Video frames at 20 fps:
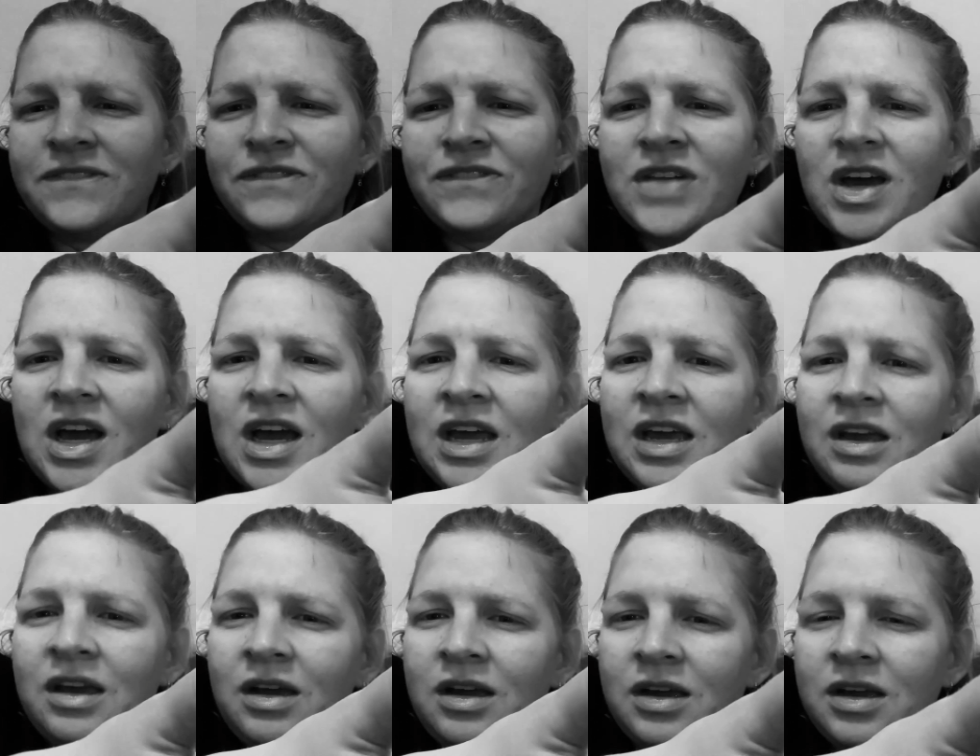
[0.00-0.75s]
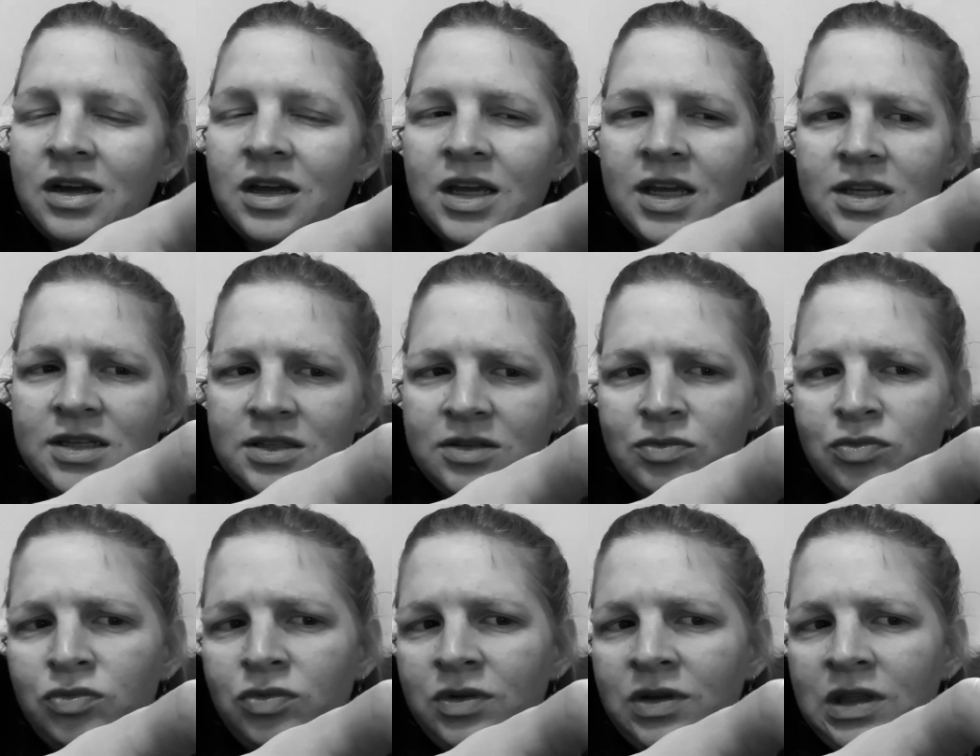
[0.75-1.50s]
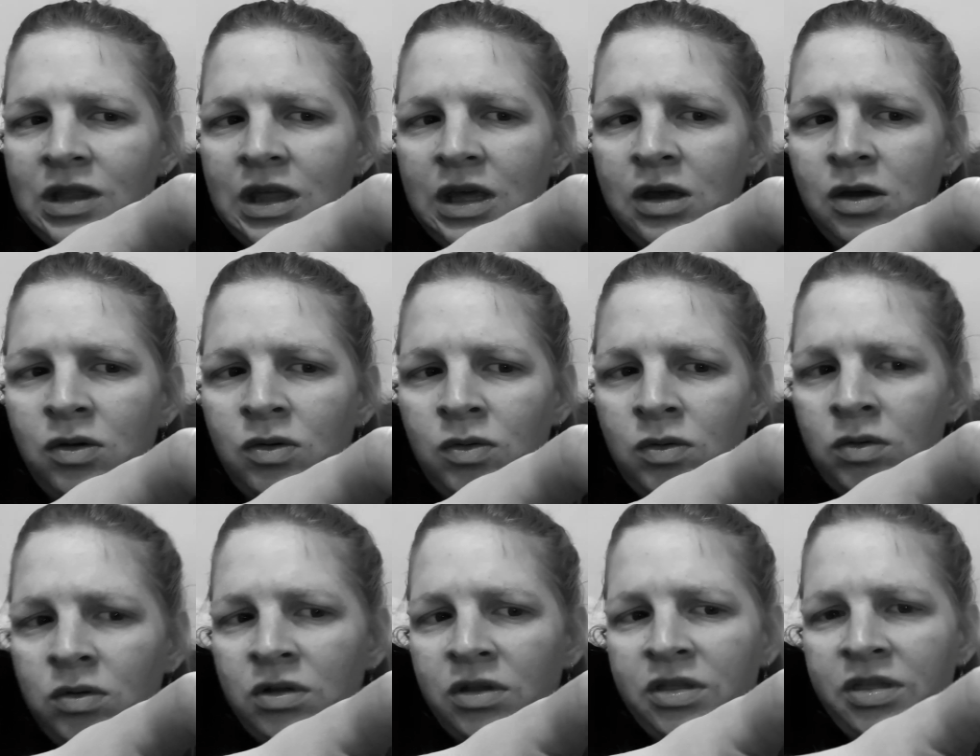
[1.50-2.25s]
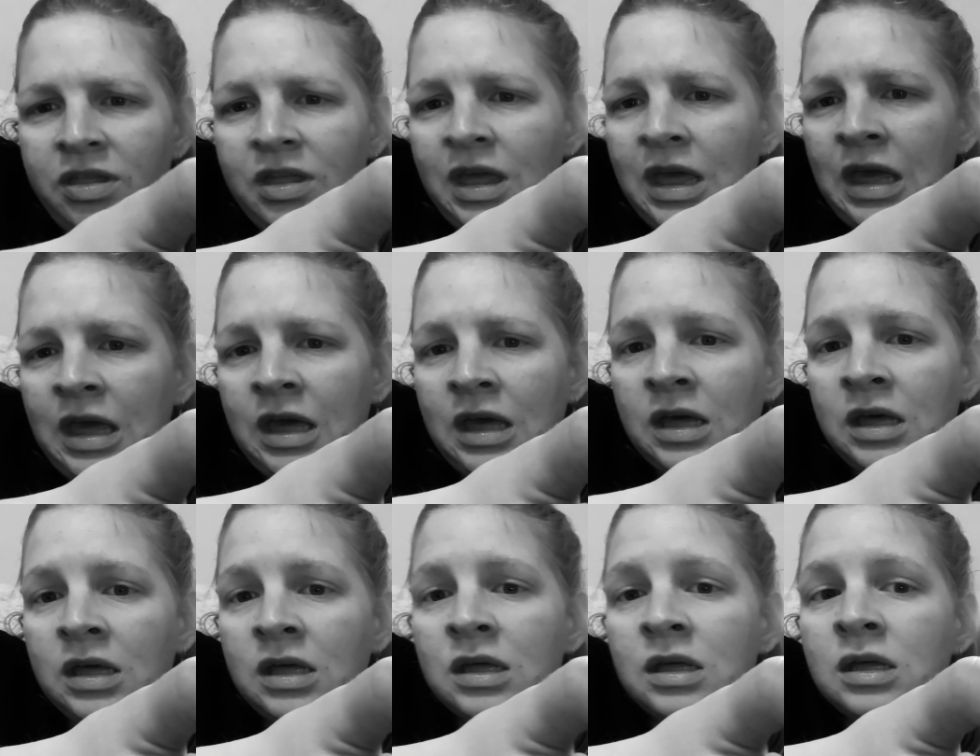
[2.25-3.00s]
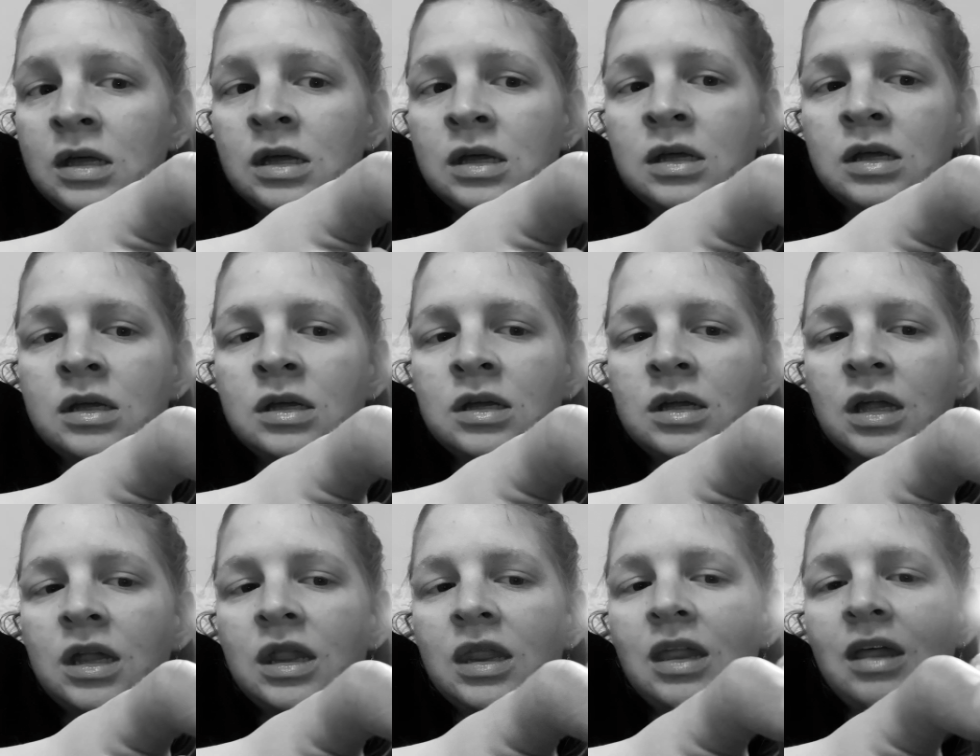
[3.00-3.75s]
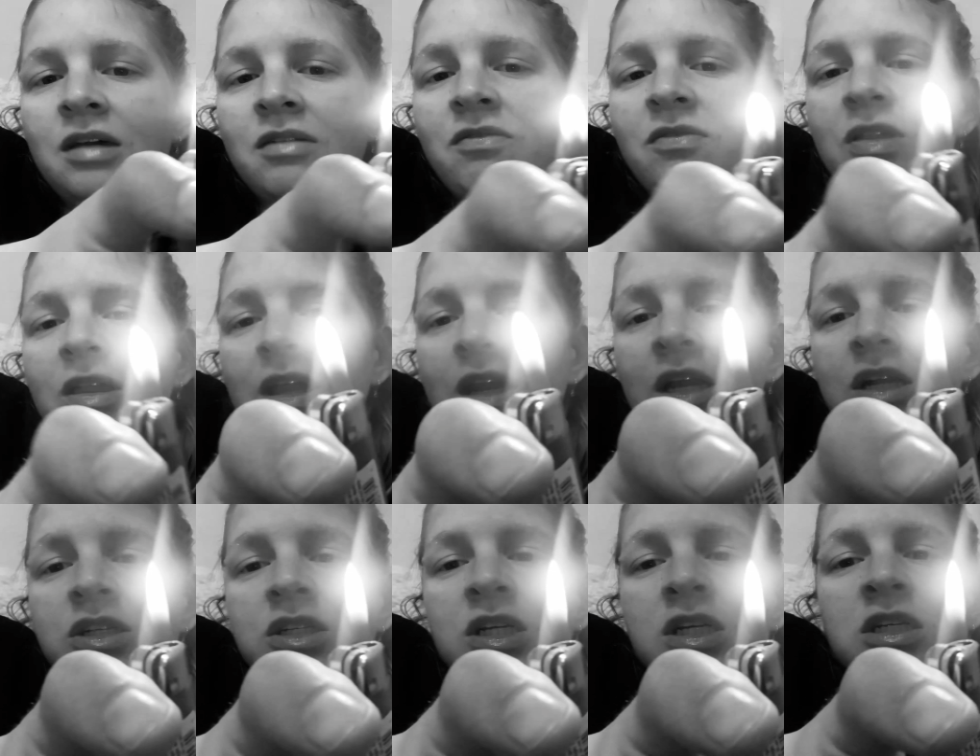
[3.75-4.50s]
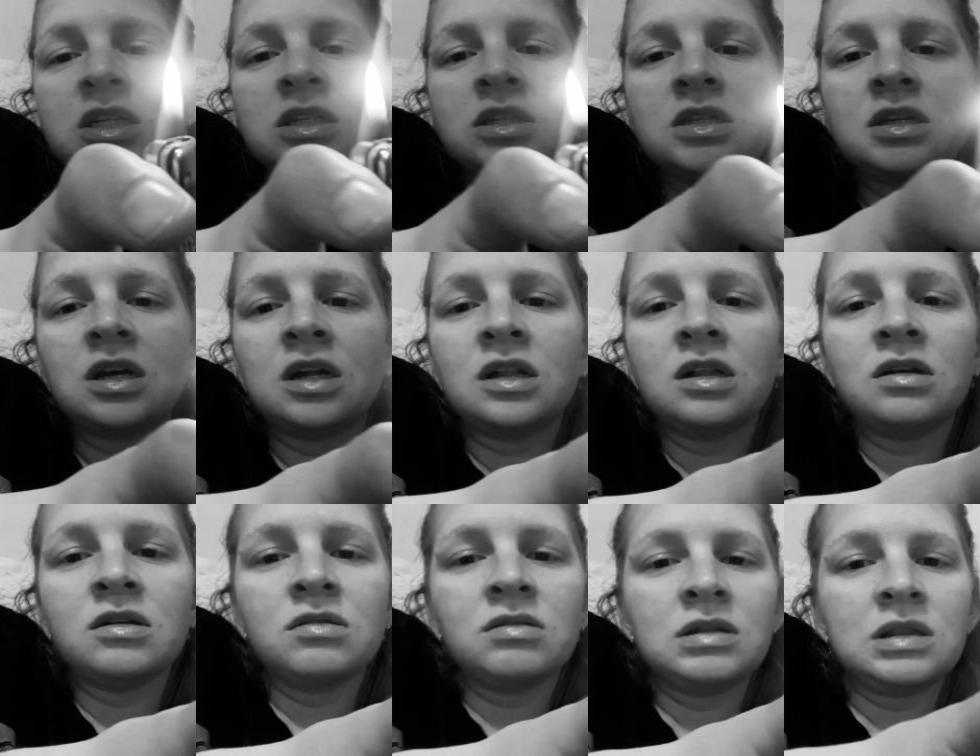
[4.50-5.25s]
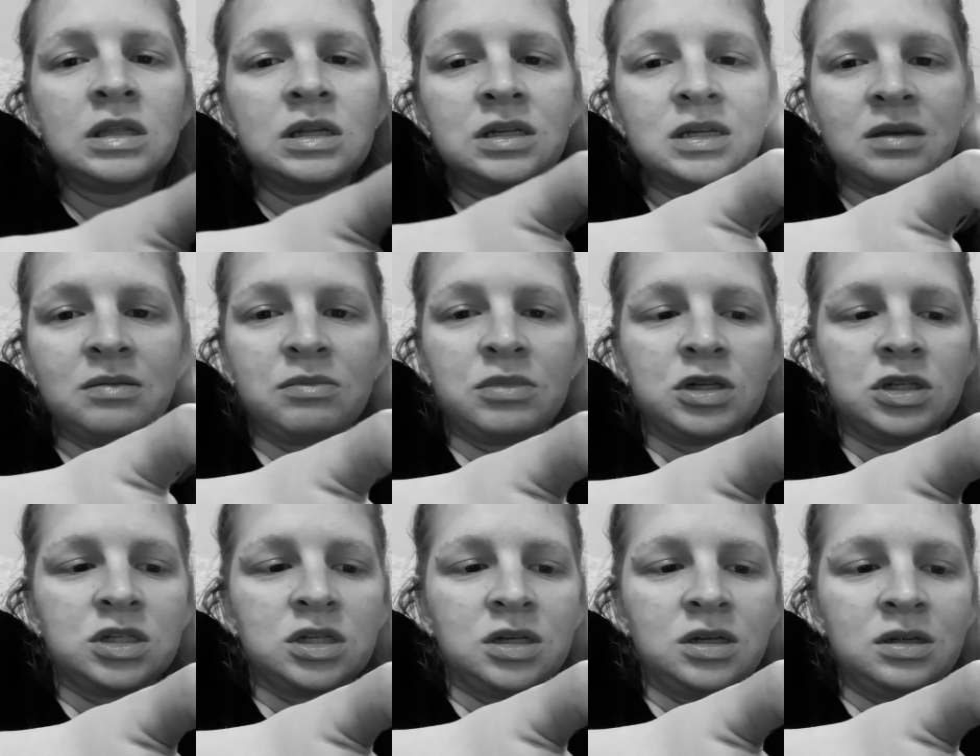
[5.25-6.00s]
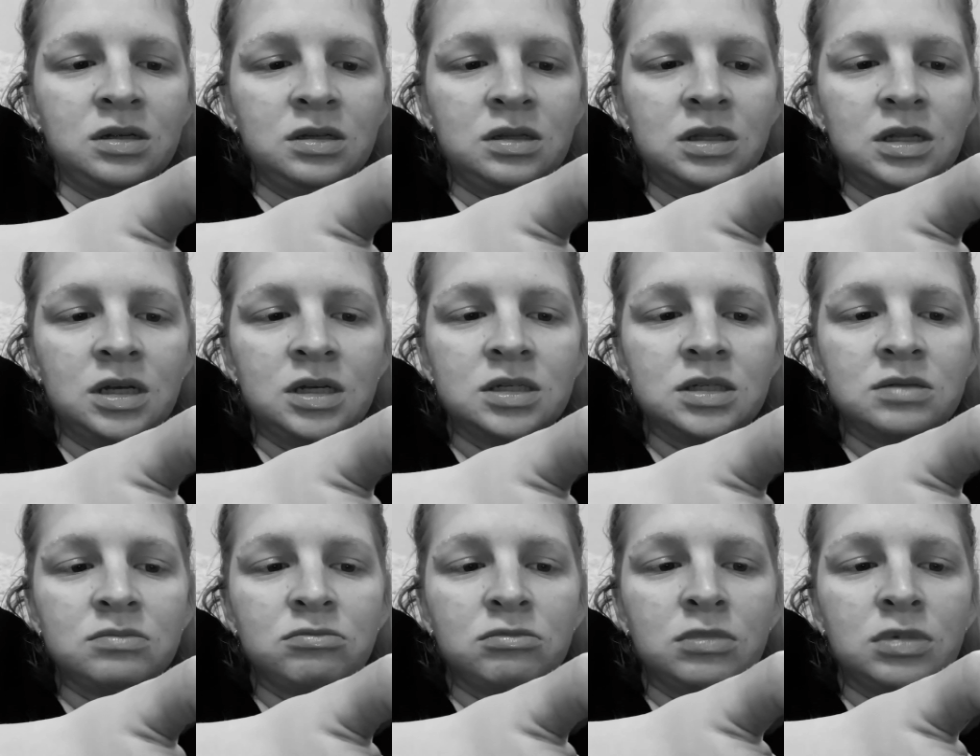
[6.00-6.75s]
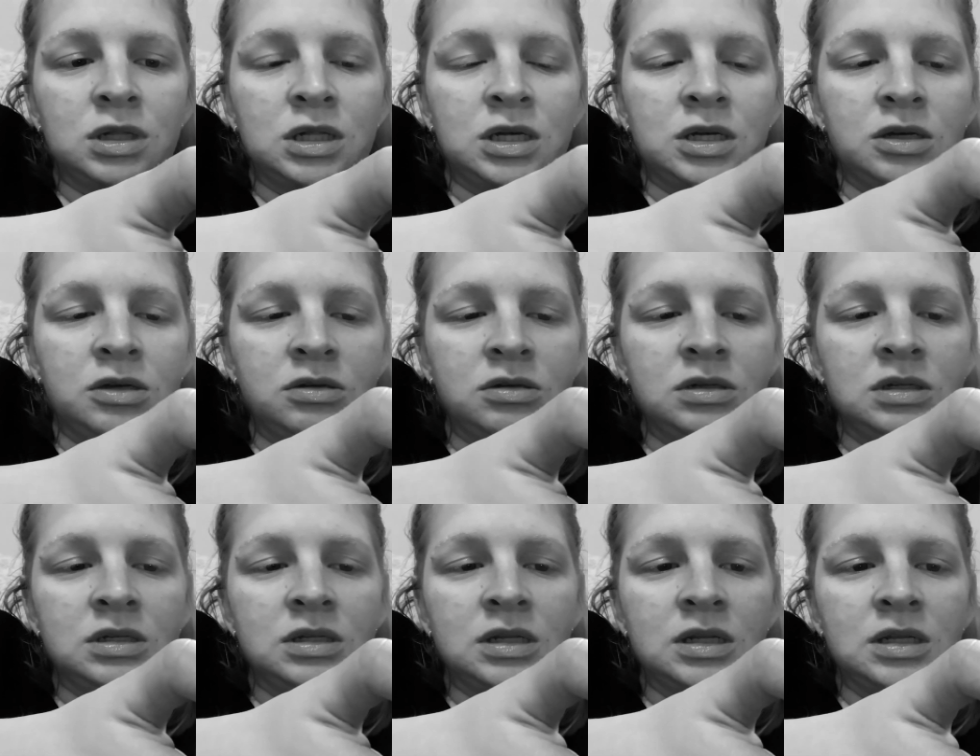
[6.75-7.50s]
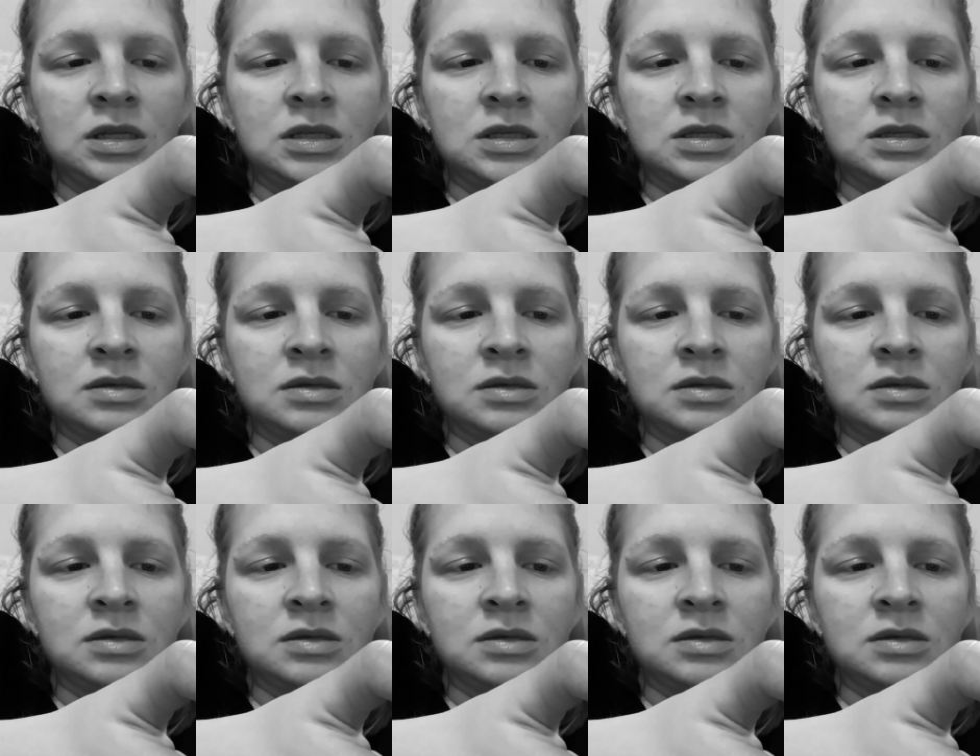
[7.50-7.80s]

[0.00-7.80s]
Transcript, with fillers: fire is a really cool thing. Love that it changes color with the temperature. There's some blue and